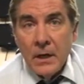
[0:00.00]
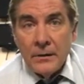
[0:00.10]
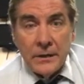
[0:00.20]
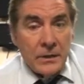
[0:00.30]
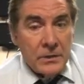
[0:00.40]

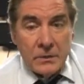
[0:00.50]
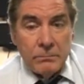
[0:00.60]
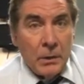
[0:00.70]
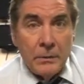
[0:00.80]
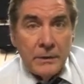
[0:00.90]
Are they going to
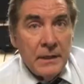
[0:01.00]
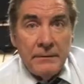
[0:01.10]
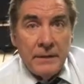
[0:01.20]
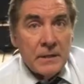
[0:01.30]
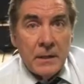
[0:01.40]
just blow the
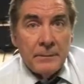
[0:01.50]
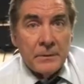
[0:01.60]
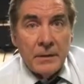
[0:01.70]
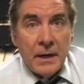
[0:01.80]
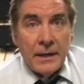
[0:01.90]
defense up
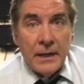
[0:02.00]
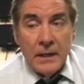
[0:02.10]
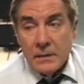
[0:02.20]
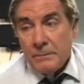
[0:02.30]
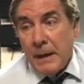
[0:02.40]
and try it
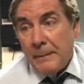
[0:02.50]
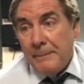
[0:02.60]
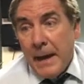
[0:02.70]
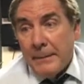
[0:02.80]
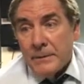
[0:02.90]
again? Is
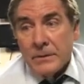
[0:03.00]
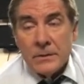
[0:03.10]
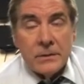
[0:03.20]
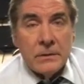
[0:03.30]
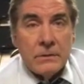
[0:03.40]
Bob
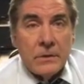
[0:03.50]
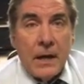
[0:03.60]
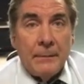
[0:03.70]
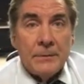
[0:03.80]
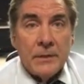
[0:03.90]
Babbich's
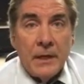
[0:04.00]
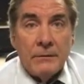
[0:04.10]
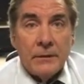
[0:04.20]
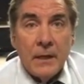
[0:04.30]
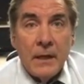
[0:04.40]
job
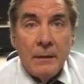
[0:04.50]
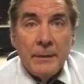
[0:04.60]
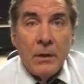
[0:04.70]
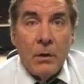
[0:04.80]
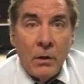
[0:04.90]
safe? I
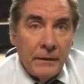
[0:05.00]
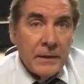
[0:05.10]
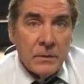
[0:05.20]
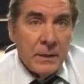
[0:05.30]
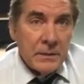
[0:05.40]
mean, all
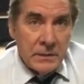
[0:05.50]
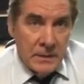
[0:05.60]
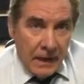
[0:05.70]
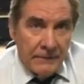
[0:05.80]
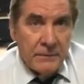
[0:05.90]
these
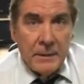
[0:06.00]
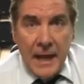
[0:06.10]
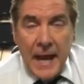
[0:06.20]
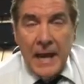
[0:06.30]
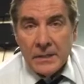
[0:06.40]
questions have to
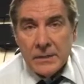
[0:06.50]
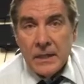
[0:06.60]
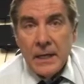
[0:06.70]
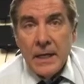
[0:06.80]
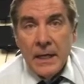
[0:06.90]
be
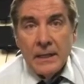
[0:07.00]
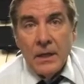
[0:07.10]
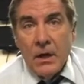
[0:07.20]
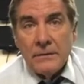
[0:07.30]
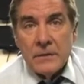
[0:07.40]
asked in
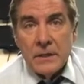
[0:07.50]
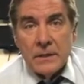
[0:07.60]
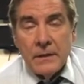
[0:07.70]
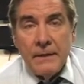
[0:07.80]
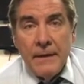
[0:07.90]
the
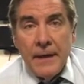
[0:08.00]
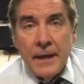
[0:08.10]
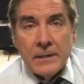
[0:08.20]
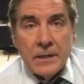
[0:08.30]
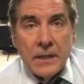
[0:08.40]
offseason
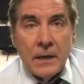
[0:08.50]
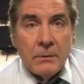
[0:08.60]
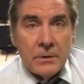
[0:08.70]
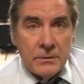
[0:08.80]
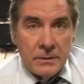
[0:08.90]
as the
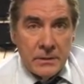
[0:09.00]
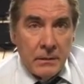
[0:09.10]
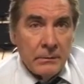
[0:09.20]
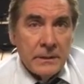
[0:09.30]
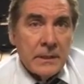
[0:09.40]
Jaguars are in
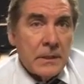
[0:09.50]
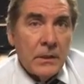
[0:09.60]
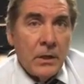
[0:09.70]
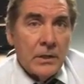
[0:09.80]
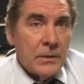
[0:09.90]

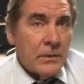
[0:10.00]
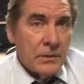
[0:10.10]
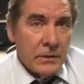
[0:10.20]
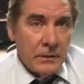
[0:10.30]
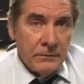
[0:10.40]
double-digit losses.
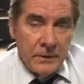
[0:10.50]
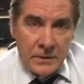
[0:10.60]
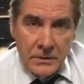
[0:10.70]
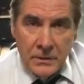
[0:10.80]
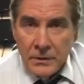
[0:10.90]
They're going to
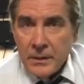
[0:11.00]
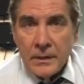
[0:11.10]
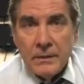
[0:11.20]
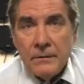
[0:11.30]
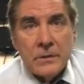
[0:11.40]
finish third in
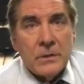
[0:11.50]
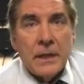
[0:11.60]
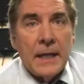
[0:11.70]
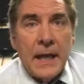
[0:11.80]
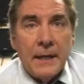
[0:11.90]
the division
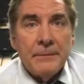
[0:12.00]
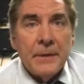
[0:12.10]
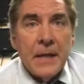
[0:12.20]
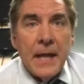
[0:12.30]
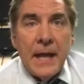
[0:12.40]
again.
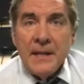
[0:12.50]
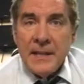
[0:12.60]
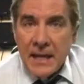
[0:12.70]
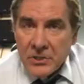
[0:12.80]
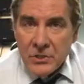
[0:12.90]
And
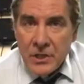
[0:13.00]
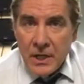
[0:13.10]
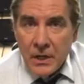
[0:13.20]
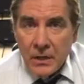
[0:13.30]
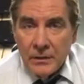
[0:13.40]
next
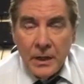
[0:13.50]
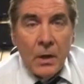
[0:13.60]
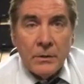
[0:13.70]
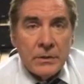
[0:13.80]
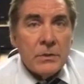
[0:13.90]
year, the
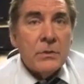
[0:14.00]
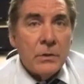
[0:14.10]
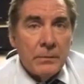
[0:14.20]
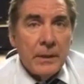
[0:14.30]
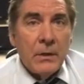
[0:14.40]
onus is
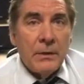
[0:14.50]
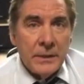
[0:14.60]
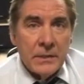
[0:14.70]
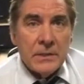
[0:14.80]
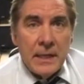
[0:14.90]
going to be
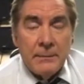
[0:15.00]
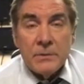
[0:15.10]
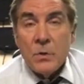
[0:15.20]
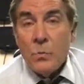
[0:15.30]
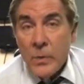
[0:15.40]
on this
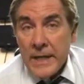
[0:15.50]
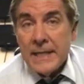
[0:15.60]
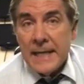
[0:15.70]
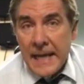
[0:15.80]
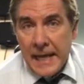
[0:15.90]
team to
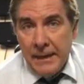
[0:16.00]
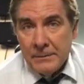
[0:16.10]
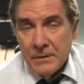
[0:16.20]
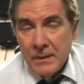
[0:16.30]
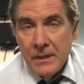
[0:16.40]
win
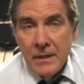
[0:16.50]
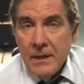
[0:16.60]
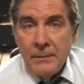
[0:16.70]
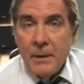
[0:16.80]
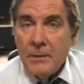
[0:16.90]
games.
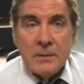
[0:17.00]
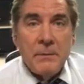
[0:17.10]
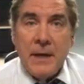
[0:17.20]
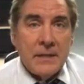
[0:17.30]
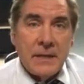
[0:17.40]
I'm always
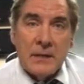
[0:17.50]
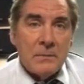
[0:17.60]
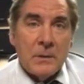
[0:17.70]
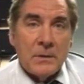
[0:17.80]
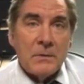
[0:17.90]
amazed how
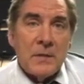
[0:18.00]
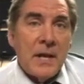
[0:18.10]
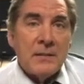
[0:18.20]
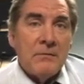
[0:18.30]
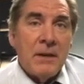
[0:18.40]
smart those
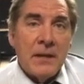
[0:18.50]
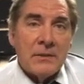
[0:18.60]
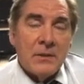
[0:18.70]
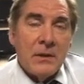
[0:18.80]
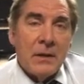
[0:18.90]
guys in
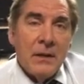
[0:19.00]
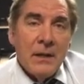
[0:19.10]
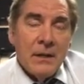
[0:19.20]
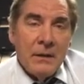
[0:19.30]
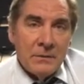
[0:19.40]
Vegas are.
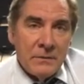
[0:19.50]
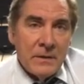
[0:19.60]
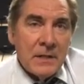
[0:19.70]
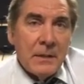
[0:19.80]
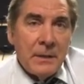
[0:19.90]
I was
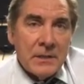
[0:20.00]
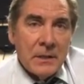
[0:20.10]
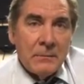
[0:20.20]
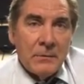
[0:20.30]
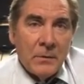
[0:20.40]
visiting my
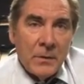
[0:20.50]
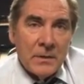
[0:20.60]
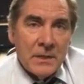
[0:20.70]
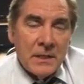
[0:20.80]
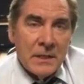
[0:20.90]
son before
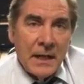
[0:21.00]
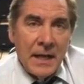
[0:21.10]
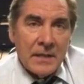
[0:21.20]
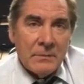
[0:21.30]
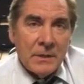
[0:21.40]
the season.
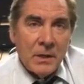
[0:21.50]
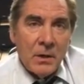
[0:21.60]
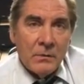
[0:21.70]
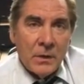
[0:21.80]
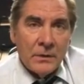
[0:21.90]
I asked what the
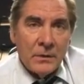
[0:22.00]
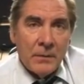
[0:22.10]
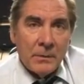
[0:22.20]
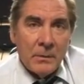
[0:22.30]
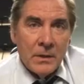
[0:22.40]
over-under
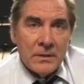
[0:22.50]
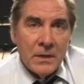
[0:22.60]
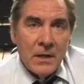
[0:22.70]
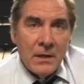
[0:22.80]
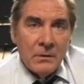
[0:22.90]
number was
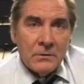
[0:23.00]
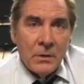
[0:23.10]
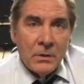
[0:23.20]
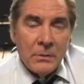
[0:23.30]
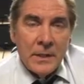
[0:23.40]
on
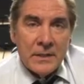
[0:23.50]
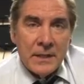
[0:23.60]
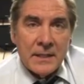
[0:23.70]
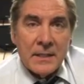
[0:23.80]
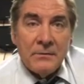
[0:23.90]
total wins,
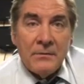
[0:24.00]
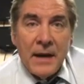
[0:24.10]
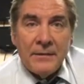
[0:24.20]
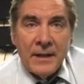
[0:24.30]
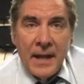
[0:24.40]
and they said
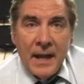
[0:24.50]
5.5.